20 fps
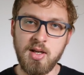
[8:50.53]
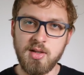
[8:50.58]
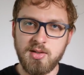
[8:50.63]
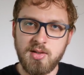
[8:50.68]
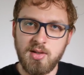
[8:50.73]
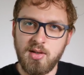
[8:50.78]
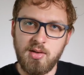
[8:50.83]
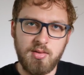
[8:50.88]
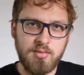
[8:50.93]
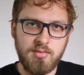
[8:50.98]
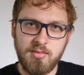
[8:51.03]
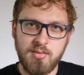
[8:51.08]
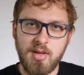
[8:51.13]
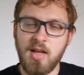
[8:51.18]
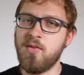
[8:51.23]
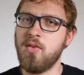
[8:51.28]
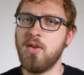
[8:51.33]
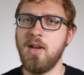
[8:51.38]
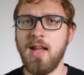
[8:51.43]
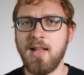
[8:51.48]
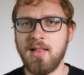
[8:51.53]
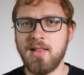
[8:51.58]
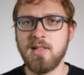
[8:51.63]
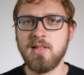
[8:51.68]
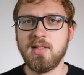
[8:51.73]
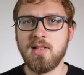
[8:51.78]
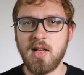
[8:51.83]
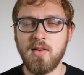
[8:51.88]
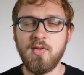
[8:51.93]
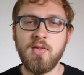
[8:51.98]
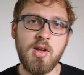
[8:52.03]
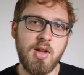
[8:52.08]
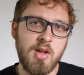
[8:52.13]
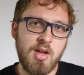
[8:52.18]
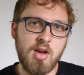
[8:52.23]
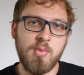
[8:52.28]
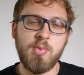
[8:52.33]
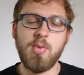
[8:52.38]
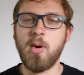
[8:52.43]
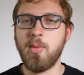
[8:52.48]
so if you like this stuff,
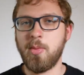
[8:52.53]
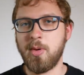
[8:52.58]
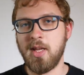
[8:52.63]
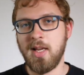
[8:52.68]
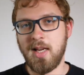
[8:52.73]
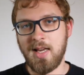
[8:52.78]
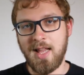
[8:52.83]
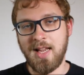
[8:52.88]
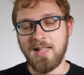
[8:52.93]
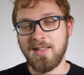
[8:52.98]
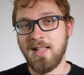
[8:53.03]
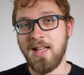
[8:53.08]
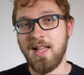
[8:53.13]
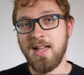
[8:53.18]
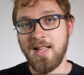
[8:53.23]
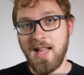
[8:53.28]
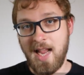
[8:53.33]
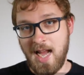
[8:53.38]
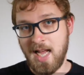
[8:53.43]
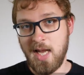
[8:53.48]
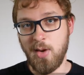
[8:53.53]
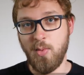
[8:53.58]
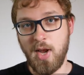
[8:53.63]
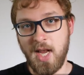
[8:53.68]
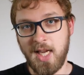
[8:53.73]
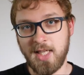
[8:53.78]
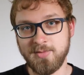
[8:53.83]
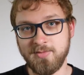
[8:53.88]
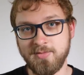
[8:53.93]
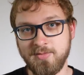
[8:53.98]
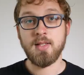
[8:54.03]
you're probably gonna like that anyway.